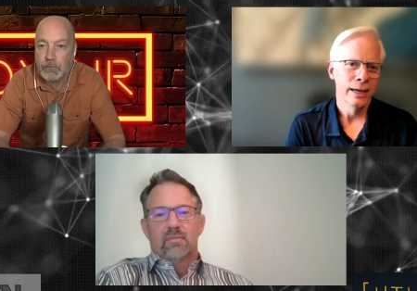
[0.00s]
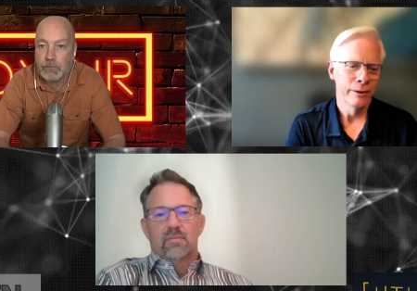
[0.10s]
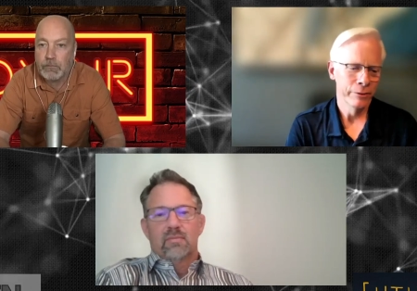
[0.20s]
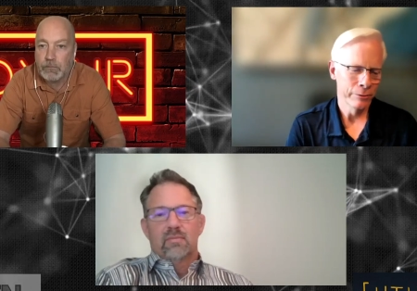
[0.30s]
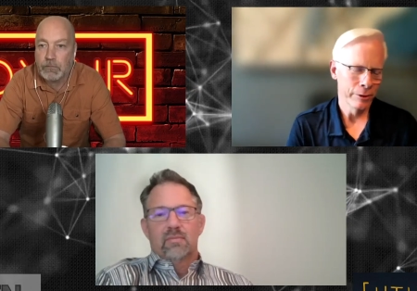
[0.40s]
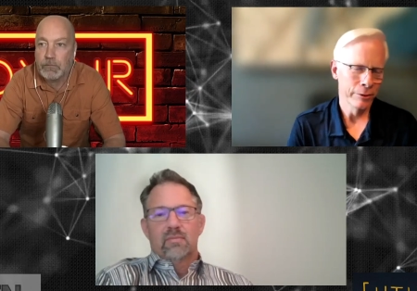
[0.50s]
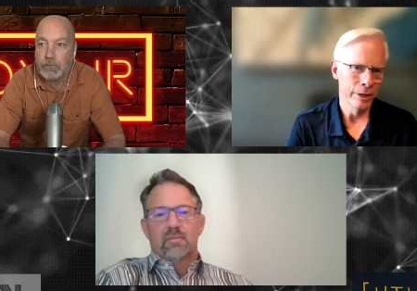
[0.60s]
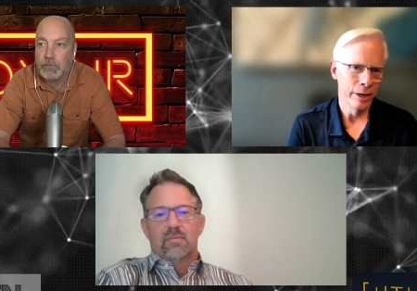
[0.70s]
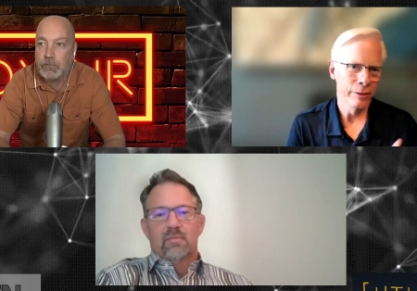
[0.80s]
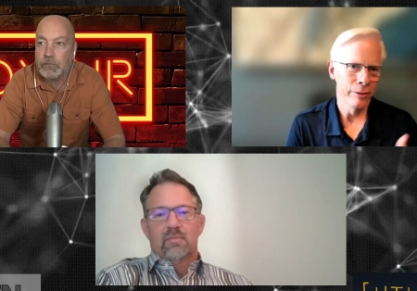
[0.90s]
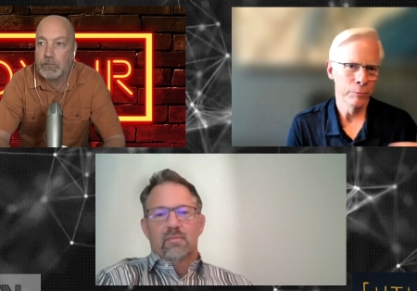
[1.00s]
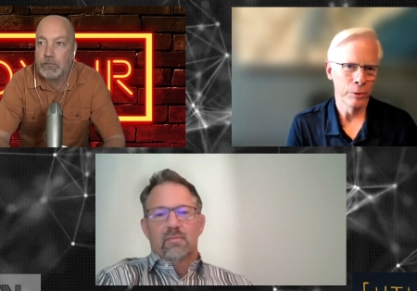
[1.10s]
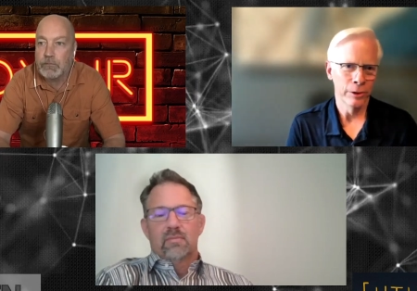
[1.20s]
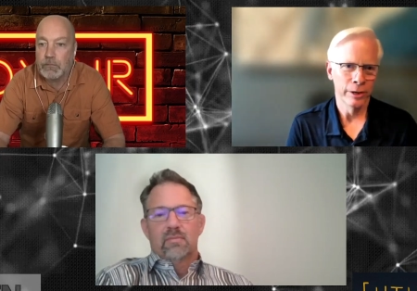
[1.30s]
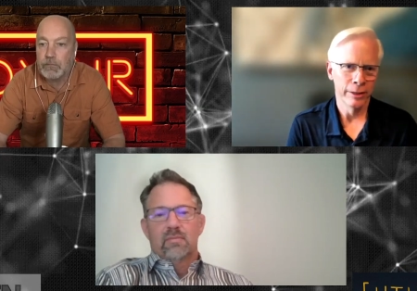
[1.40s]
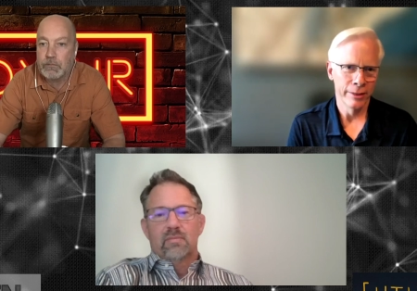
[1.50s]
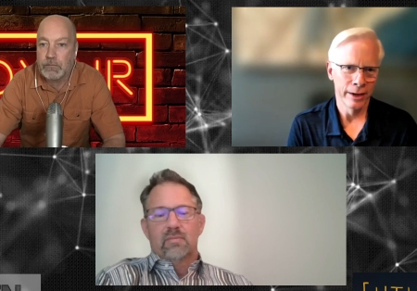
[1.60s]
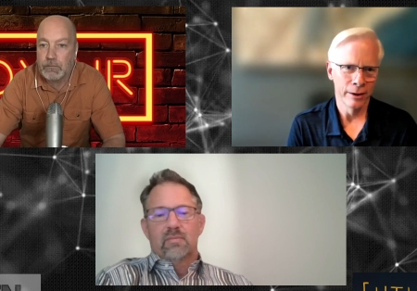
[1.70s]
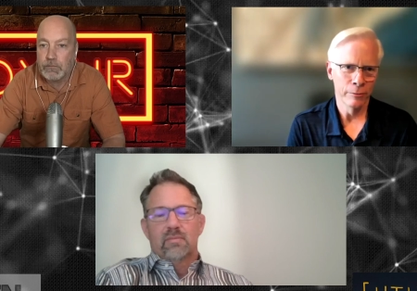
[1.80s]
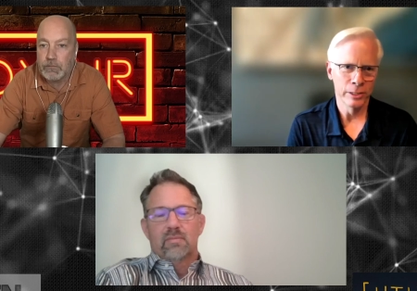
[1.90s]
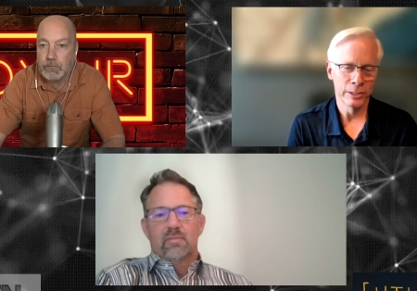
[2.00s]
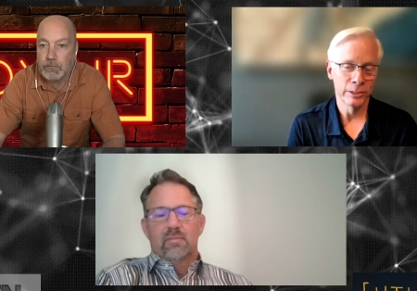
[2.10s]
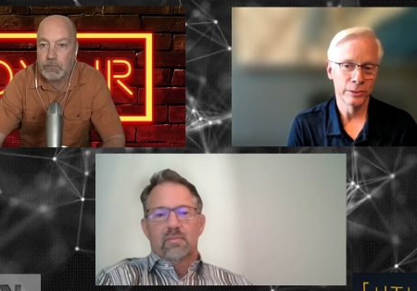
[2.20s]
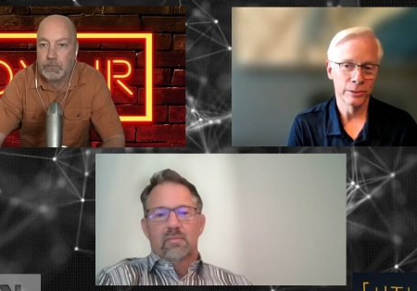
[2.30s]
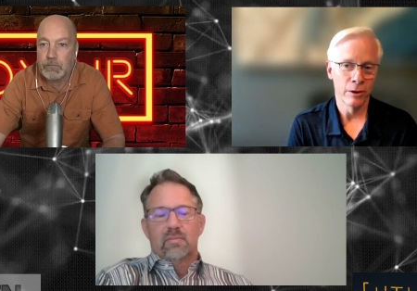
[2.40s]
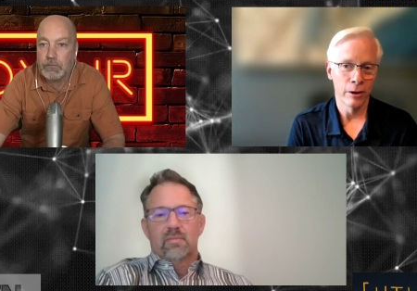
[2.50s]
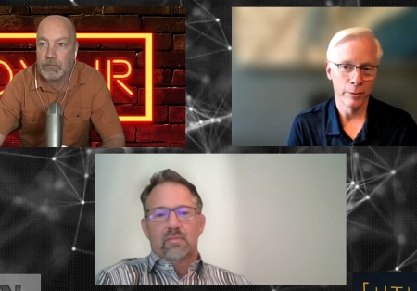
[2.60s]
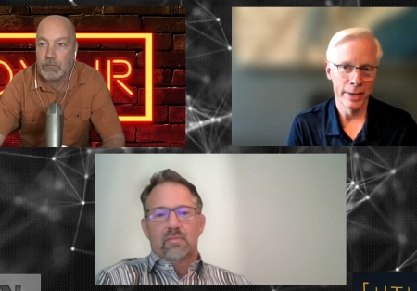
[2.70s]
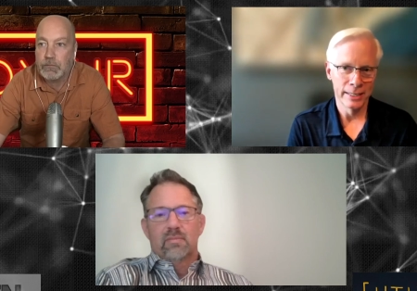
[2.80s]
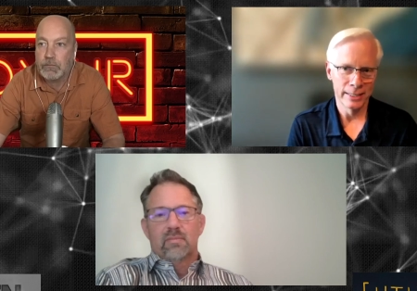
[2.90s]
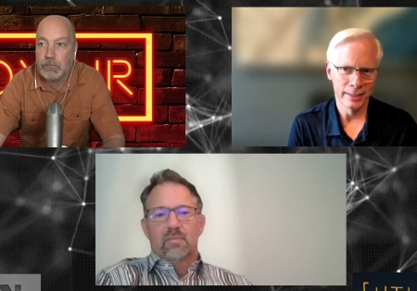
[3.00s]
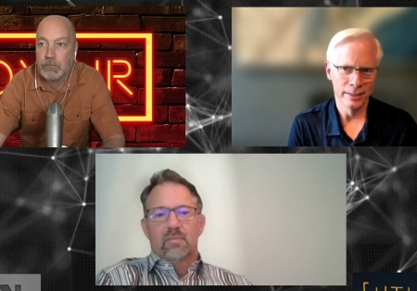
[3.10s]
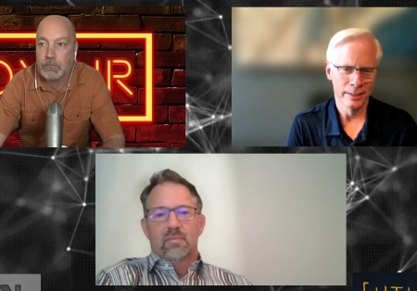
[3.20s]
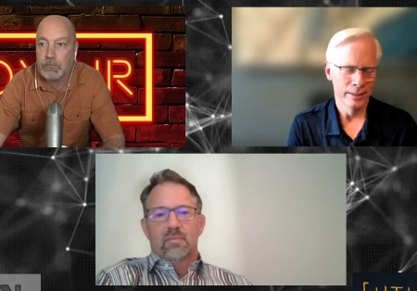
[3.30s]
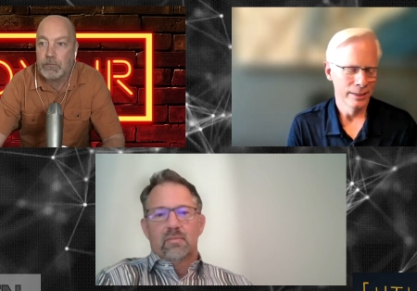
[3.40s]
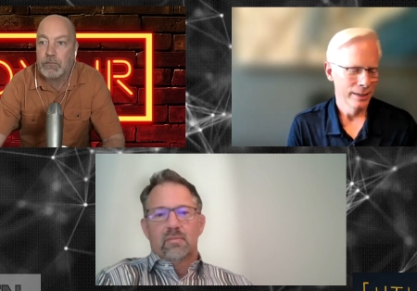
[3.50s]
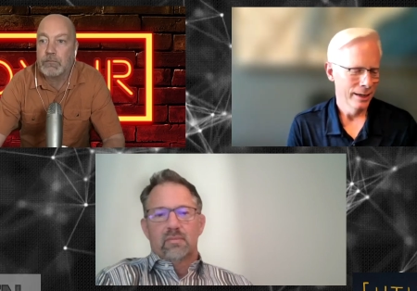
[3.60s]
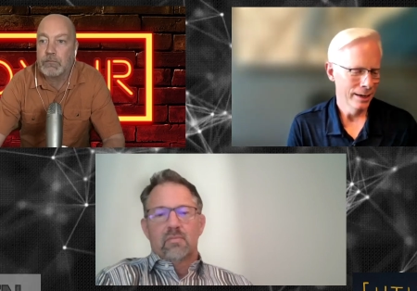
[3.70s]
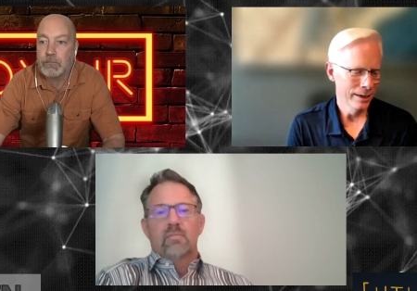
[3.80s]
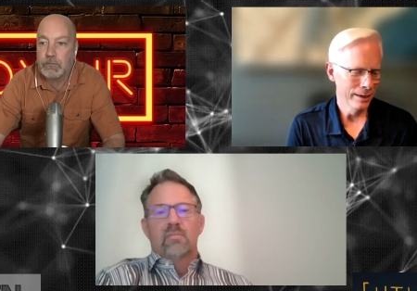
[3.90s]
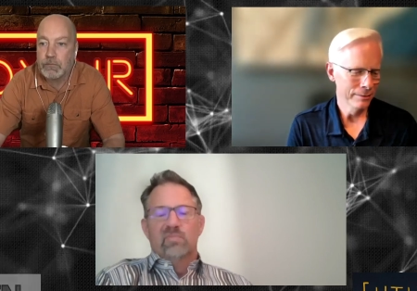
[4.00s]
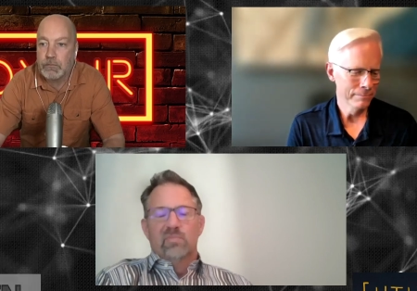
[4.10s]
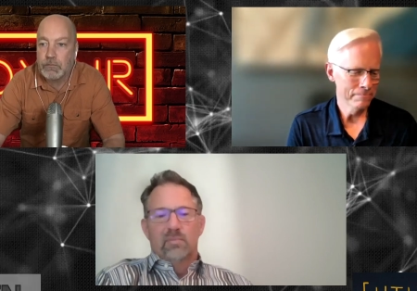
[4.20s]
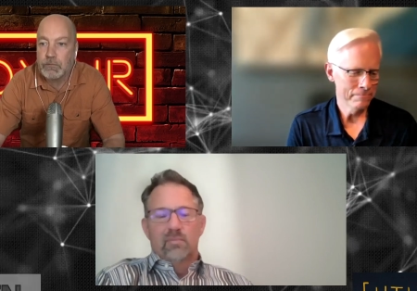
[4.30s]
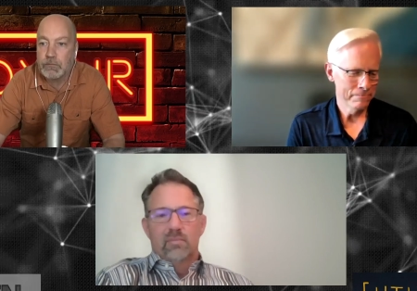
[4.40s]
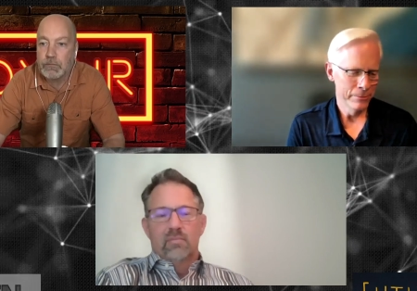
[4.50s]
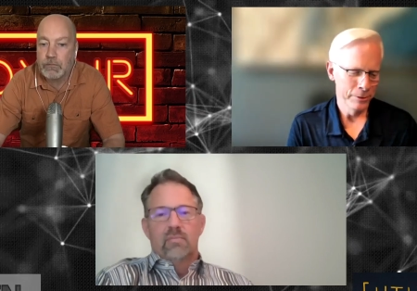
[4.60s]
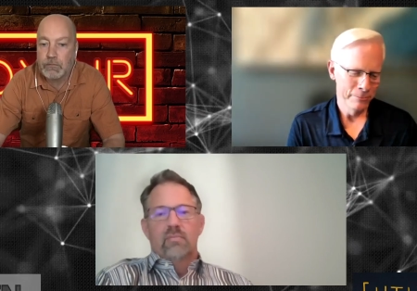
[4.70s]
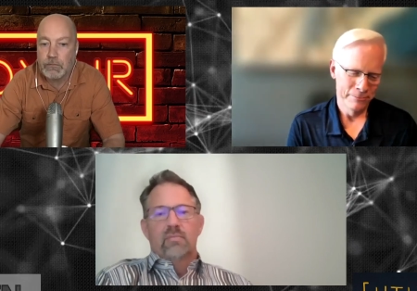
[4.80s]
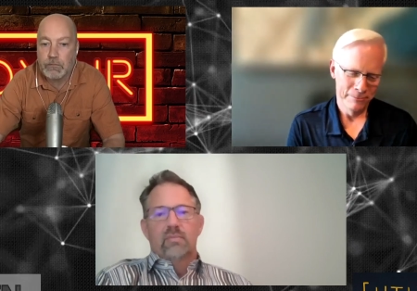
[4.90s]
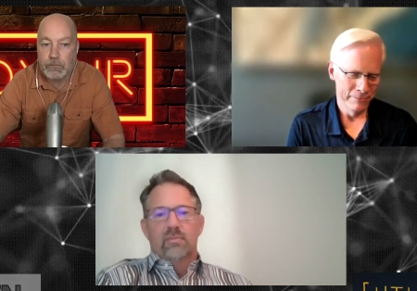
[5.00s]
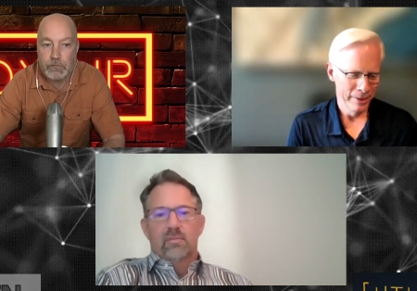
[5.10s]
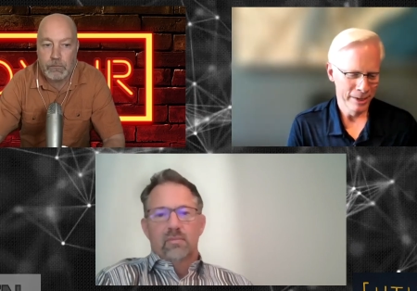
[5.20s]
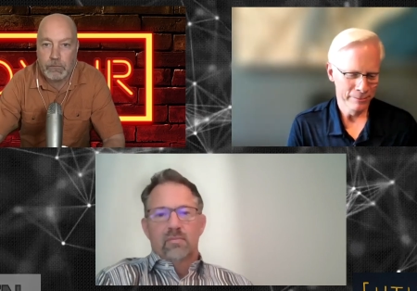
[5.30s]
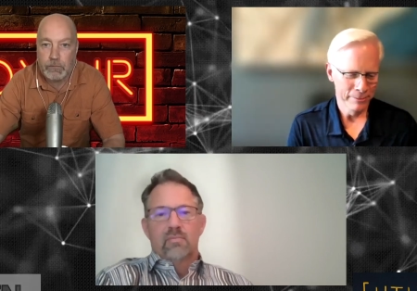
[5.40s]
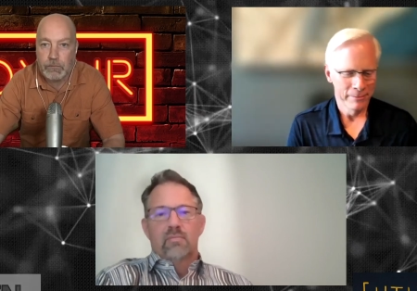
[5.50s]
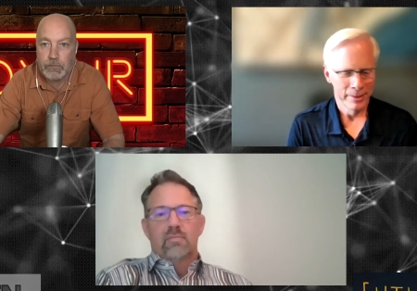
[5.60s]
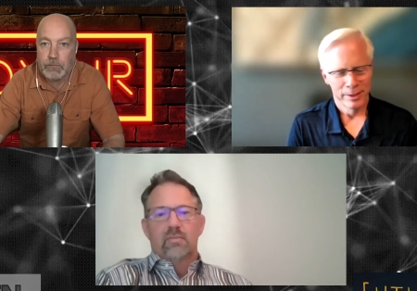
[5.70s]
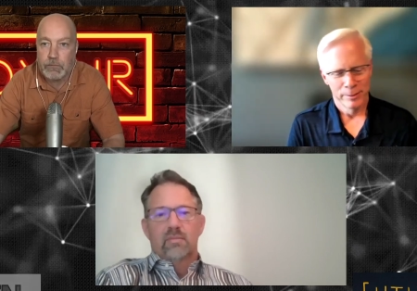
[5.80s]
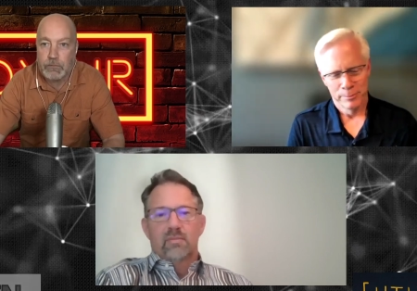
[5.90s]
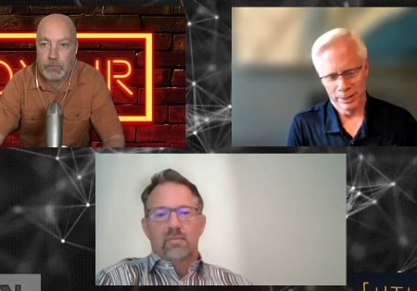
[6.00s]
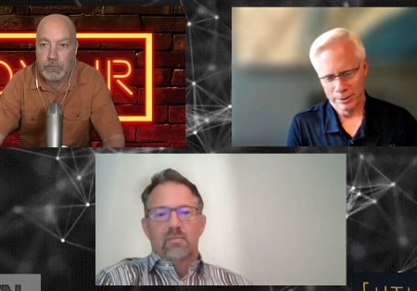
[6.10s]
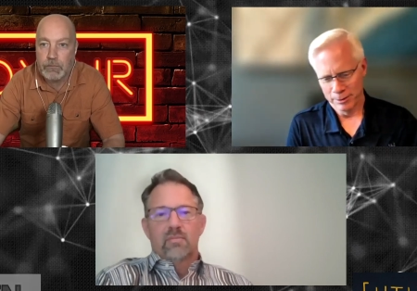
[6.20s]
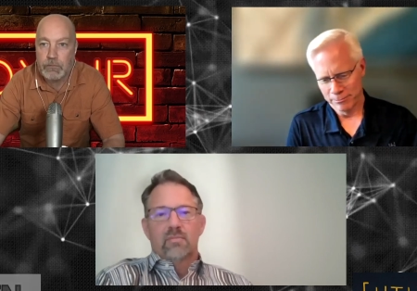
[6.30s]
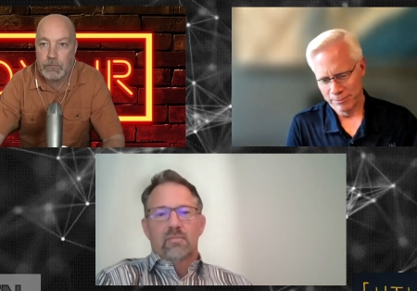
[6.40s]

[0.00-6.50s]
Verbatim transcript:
Speaker 1: I would throw another word in there, which is augmented. Mm-hmm. Um, you, yeah, pick your